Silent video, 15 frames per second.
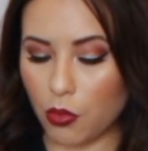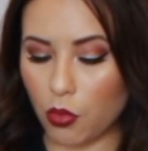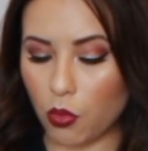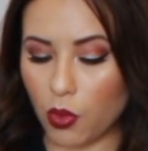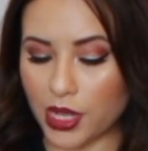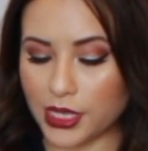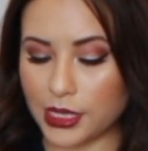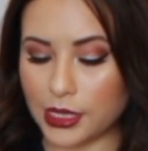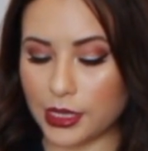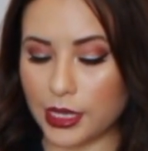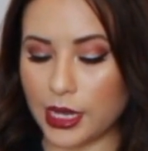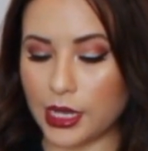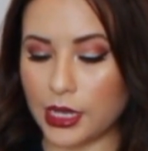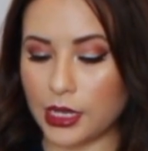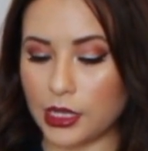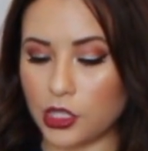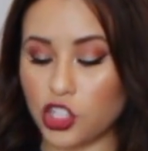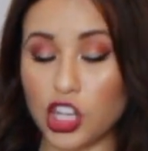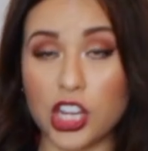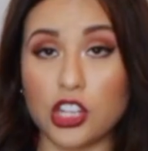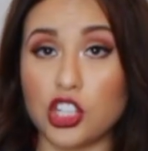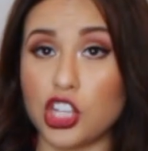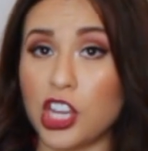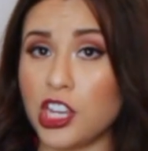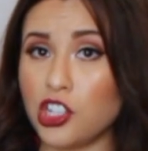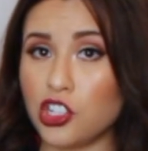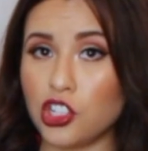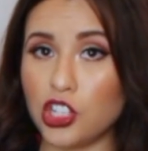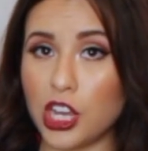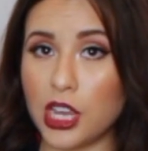wants to like
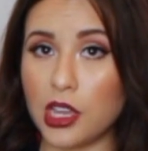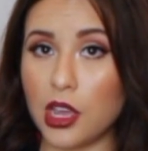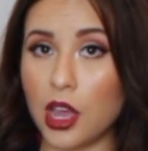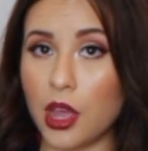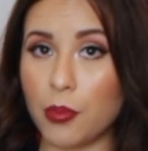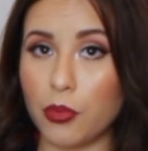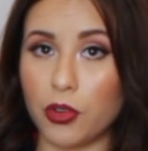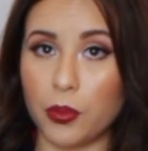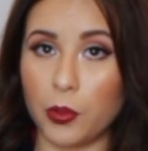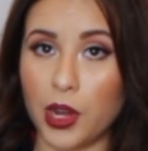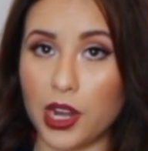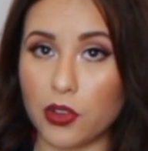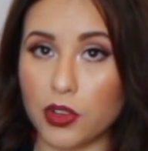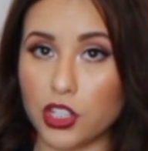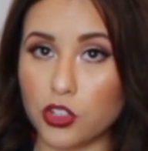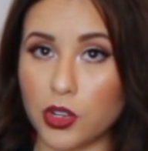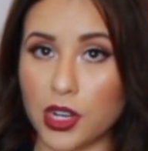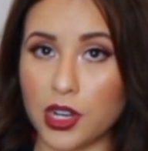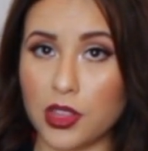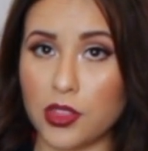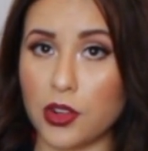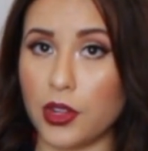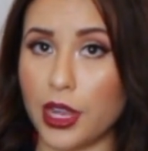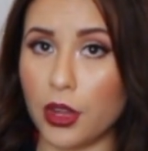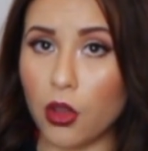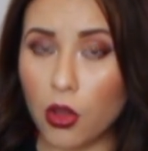change Jacob, or we're at a restaurant and they're like,